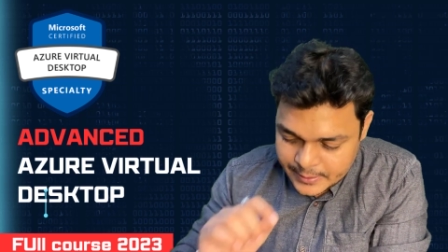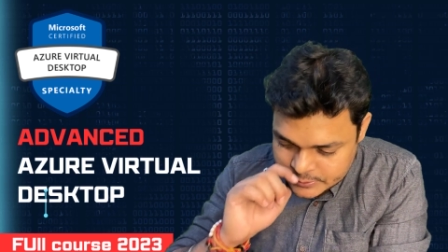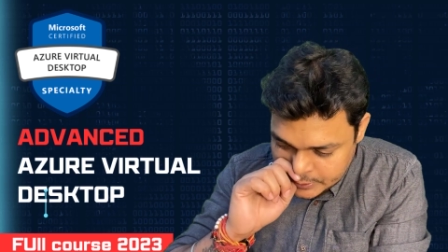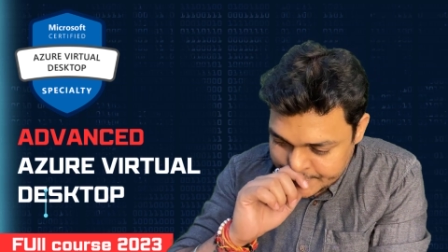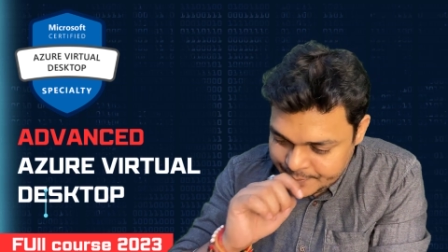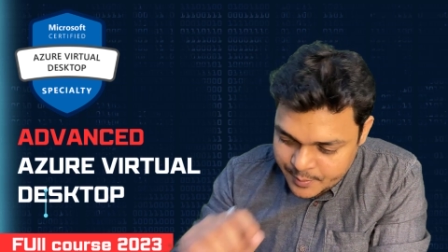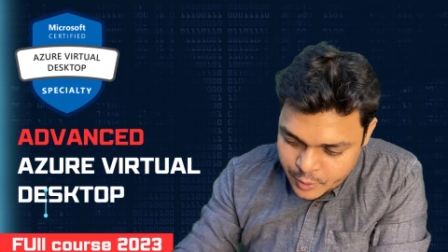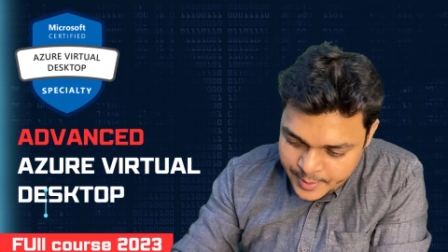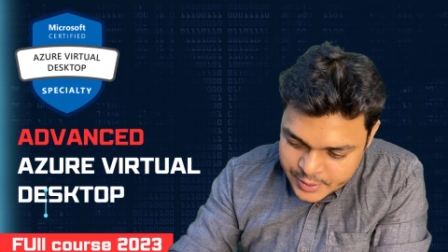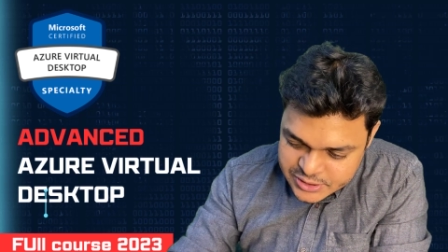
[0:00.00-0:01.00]
So let me
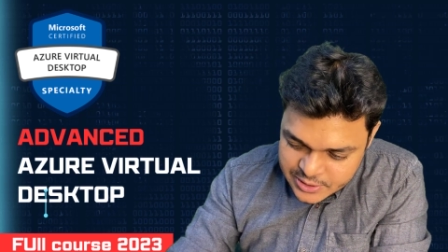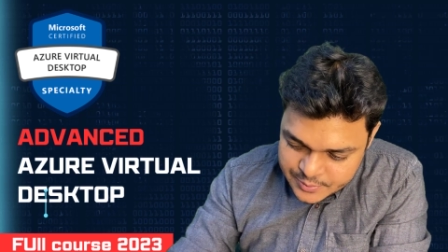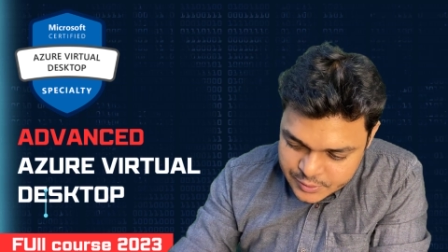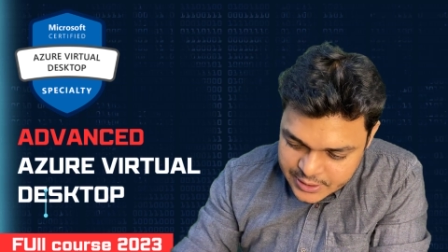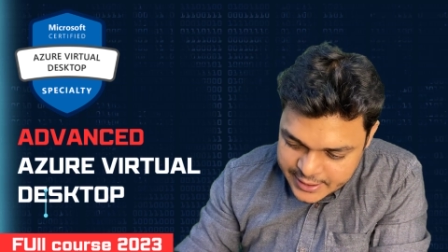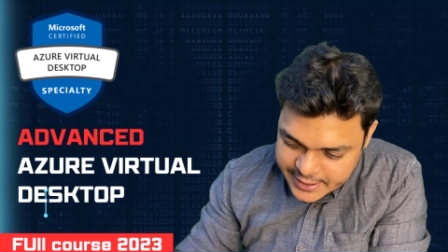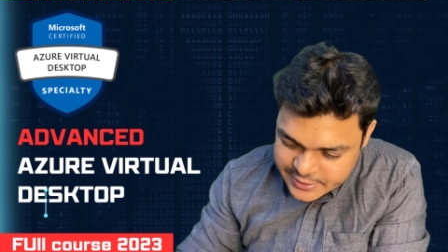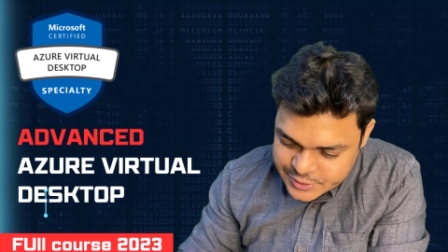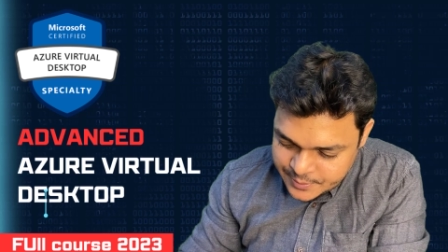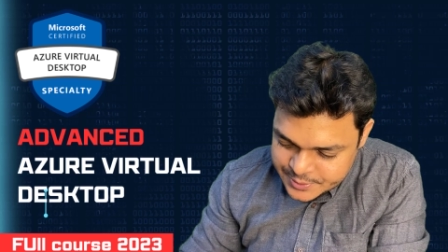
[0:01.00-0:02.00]
move ourselves to the
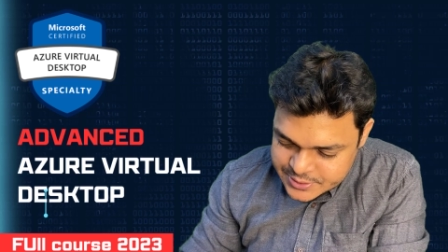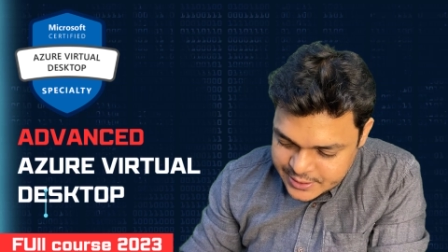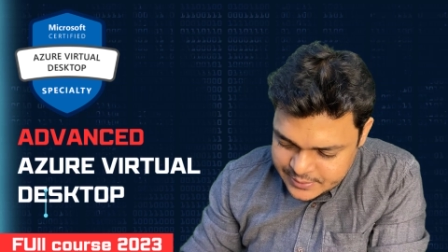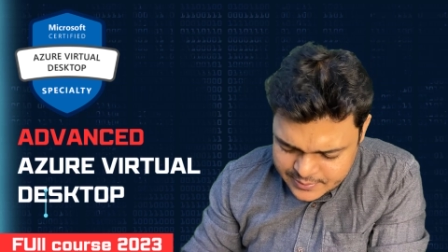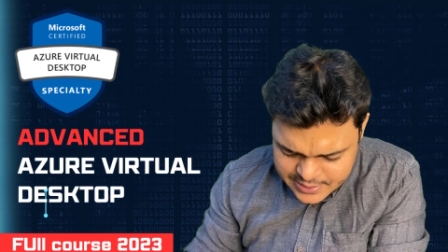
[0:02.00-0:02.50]
desktop screen.